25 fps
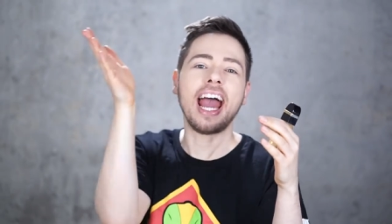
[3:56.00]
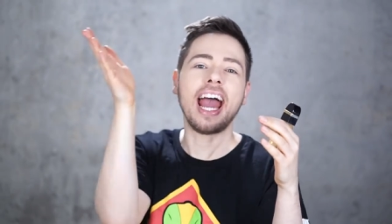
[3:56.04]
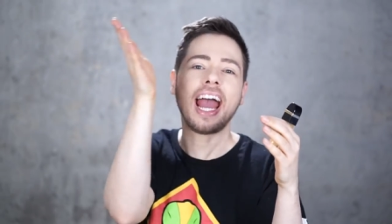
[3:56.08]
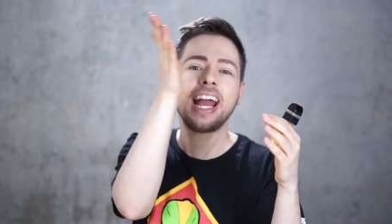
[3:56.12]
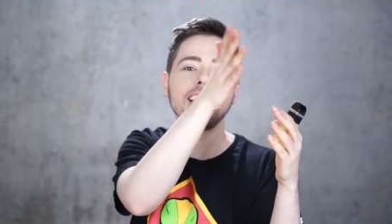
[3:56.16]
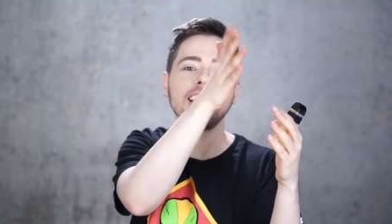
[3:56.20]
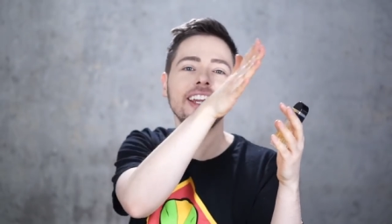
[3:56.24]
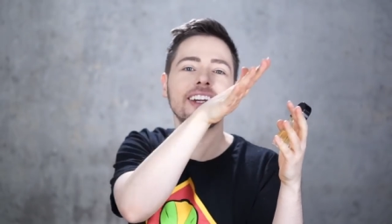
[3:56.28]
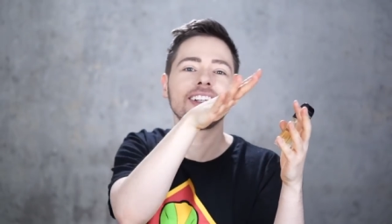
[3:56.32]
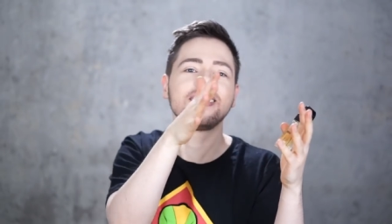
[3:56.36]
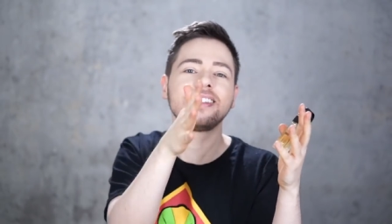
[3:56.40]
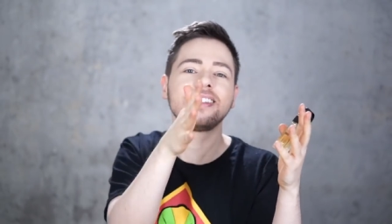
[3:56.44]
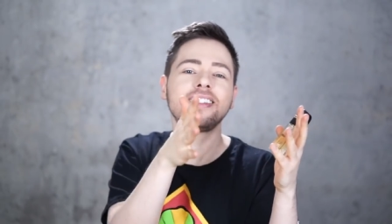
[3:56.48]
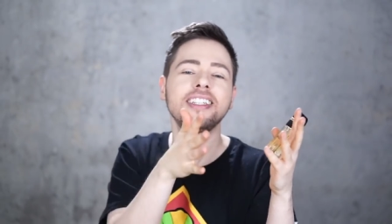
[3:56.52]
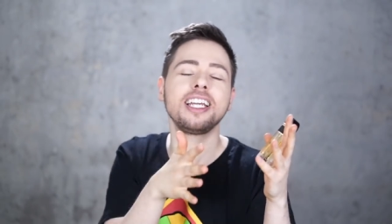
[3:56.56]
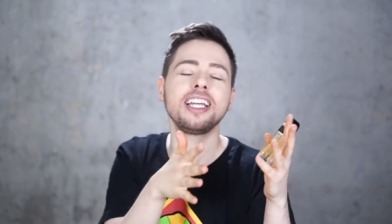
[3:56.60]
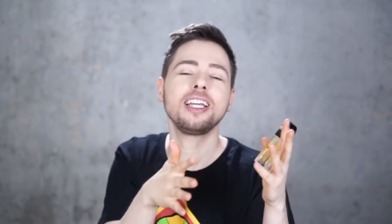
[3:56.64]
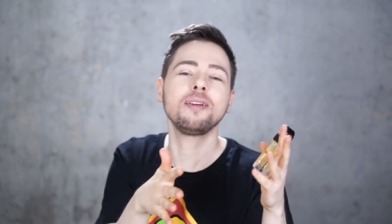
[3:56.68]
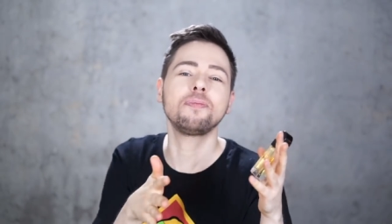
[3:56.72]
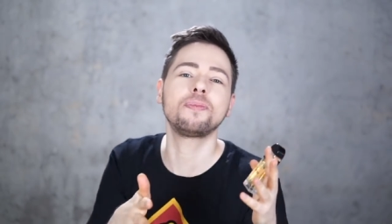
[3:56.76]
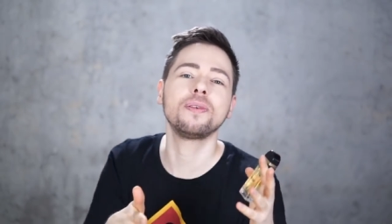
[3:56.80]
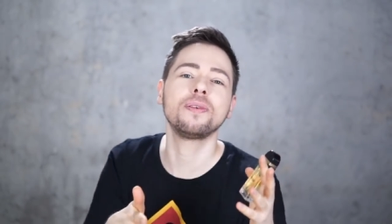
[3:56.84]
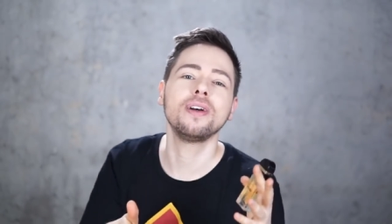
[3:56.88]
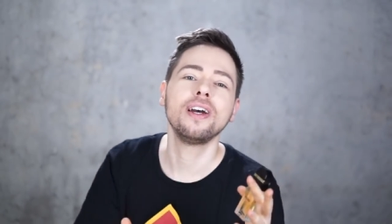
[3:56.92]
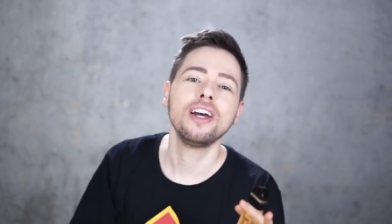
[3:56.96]
canyon
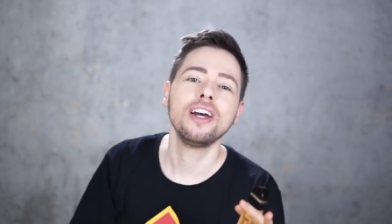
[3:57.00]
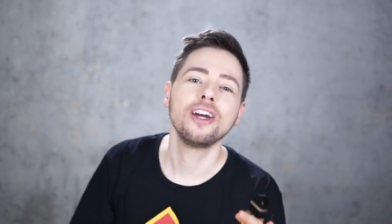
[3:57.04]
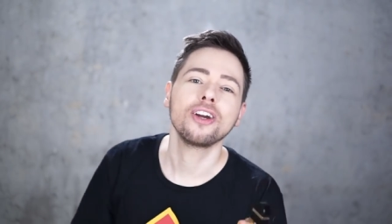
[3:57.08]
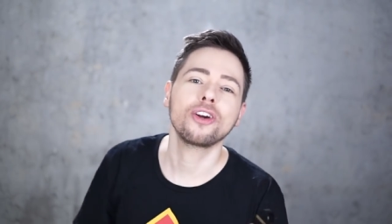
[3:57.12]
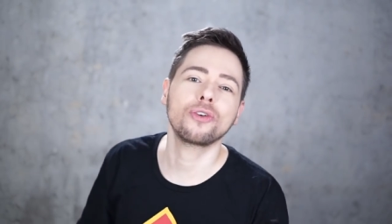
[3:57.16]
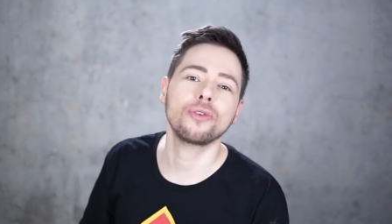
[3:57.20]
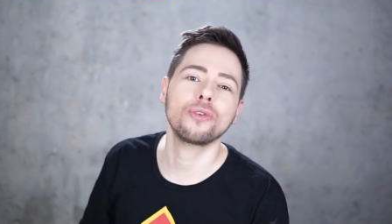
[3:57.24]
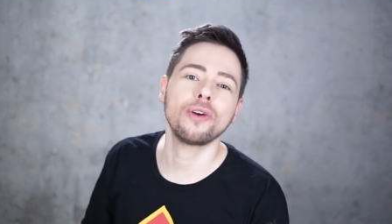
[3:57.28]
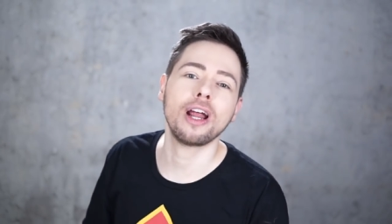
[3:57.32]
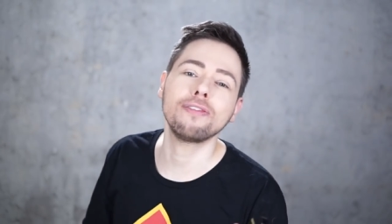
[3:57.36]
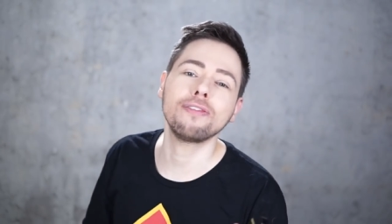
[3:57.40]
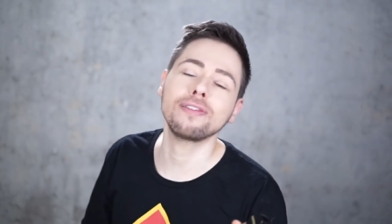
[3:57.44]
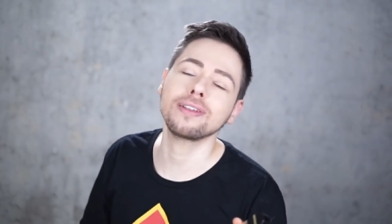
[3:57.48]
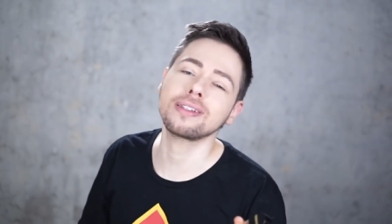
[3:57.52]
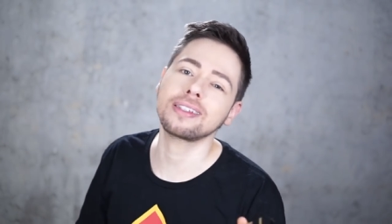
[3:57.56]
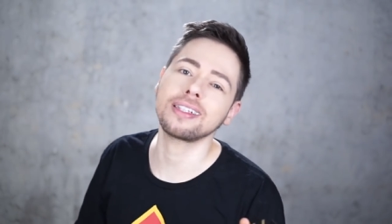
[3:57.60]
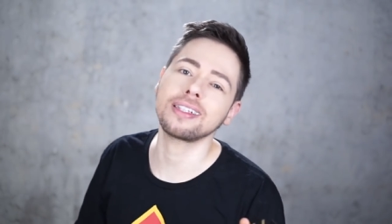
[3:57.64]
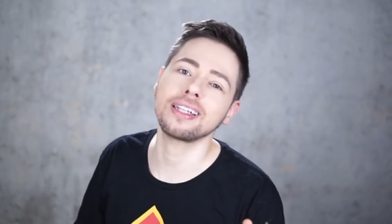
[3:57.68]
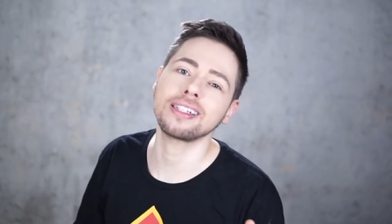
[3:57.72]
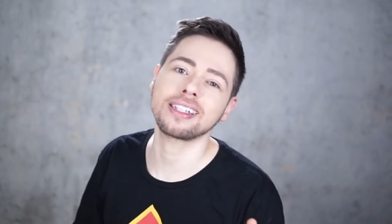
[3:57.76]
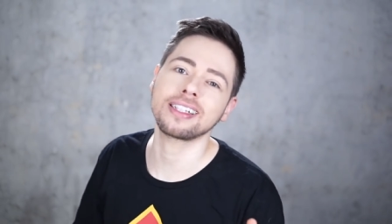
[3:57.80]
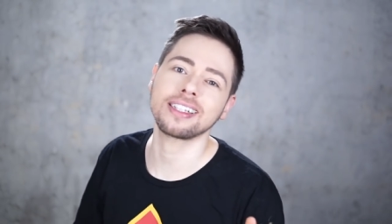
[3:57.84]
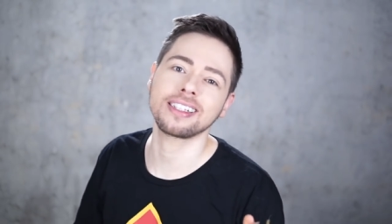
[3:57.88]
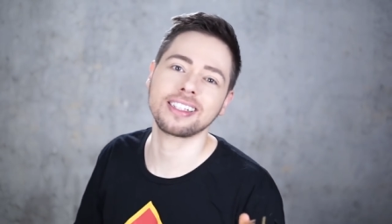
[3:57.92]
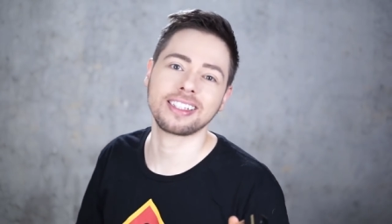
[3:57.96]
deep
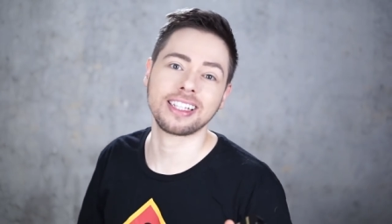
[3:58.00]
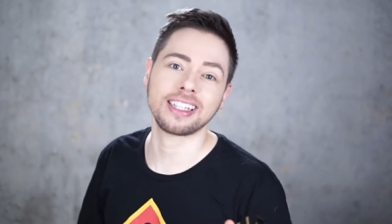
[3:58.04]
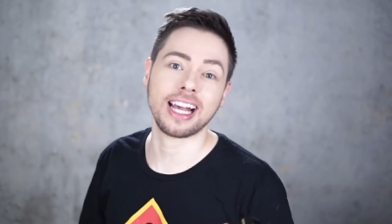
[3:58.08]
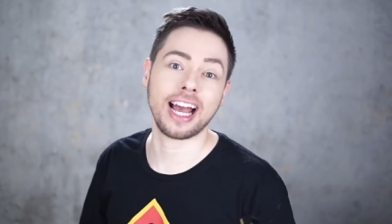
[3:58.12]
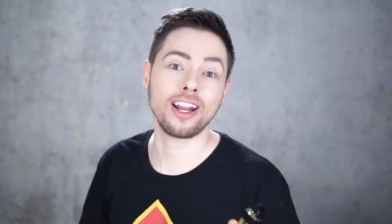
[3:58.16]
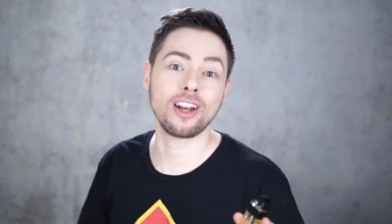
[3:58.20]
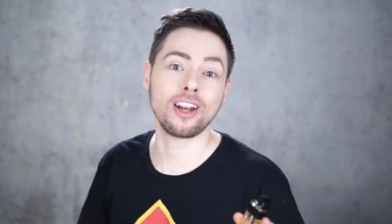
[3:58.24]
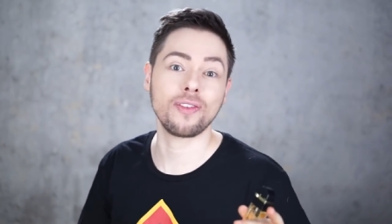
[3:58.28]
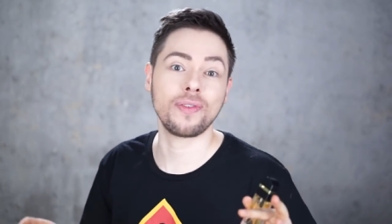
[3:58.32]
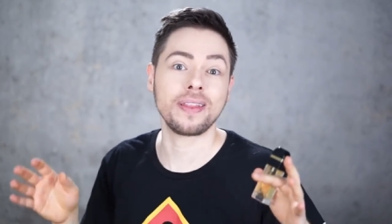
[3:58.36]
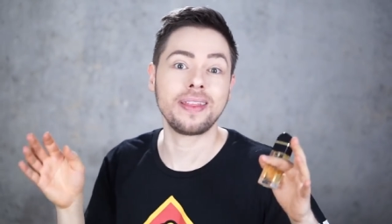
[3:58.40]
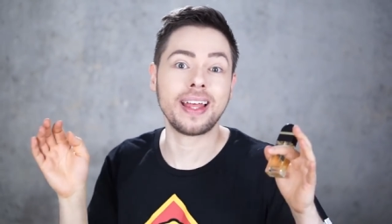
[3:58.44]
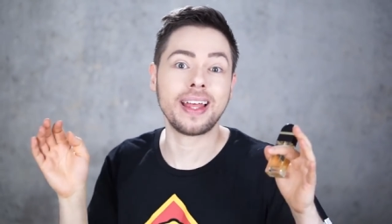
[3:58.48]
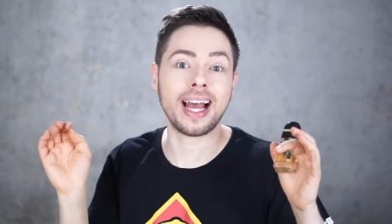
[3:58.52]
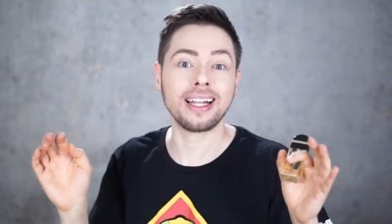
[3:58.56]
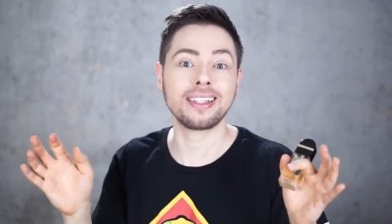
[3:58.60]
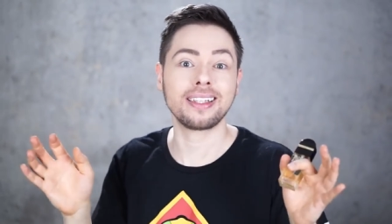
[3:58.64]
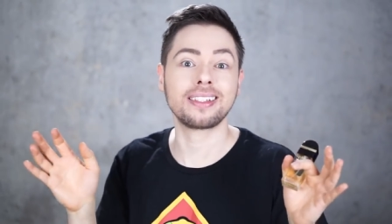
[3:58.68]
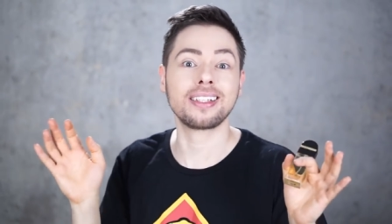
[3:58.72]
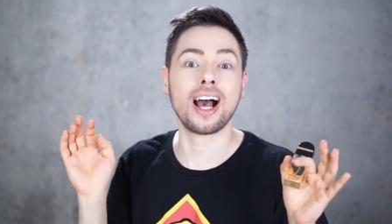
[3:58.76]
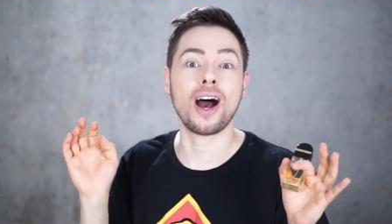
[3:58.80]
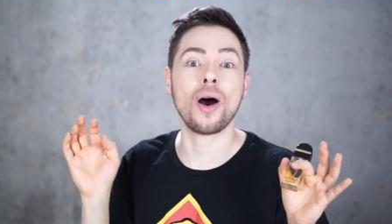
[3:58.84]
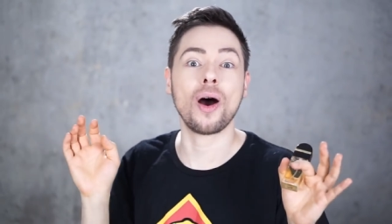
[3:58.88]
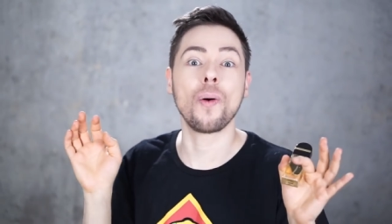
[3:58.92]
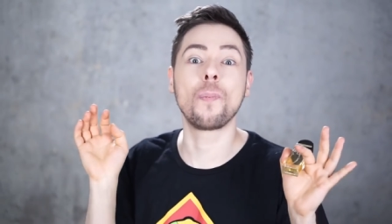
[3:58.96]
crevices inside of it.
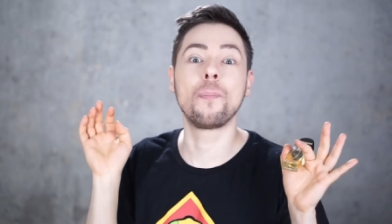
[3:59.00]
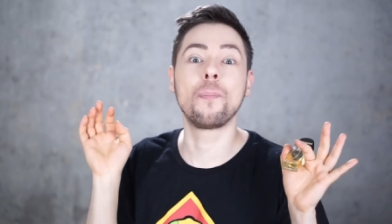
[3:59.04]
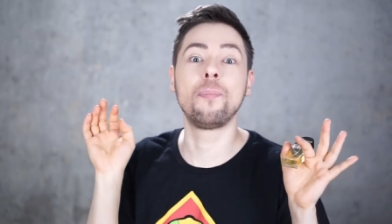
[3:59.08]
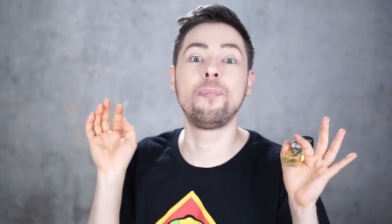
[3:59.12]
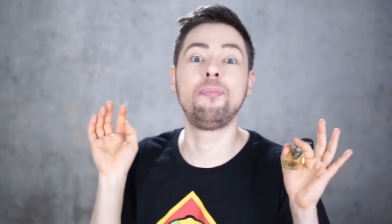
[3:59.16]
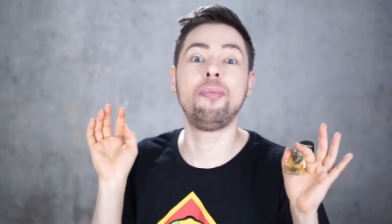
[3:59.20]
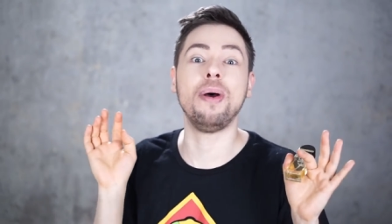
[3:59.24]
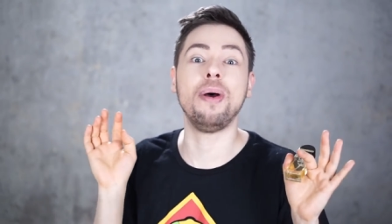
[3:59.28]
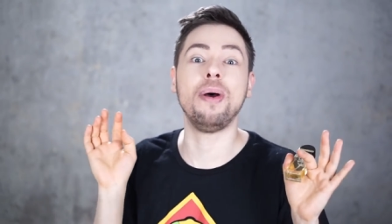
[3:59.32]
That's how